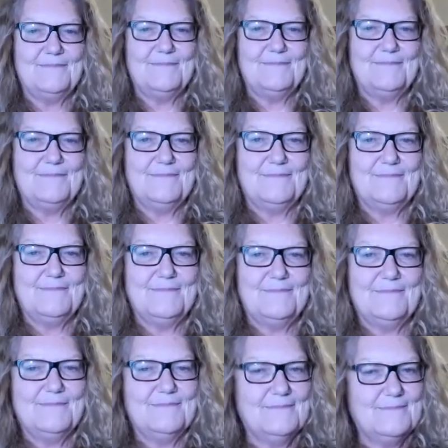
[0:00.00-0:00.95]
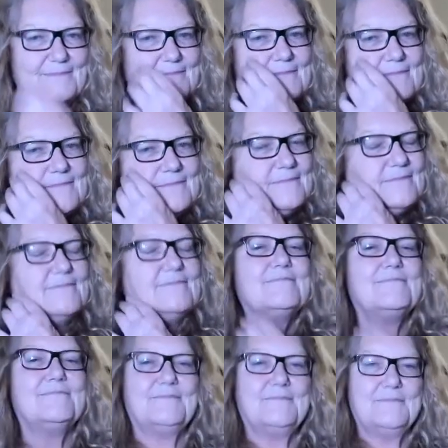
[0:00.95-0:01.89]

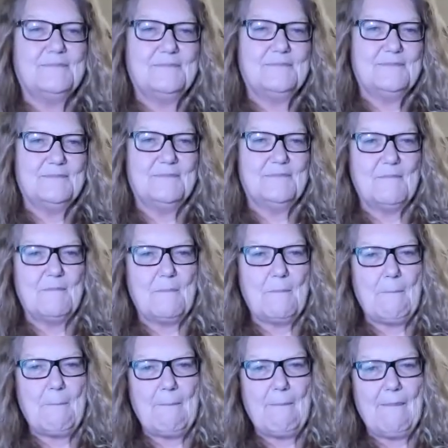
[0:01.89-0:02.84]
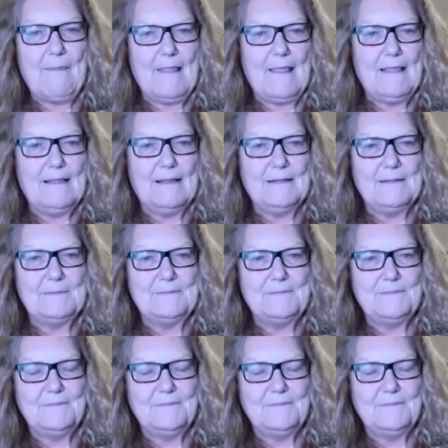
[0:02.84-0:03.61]
[no speech]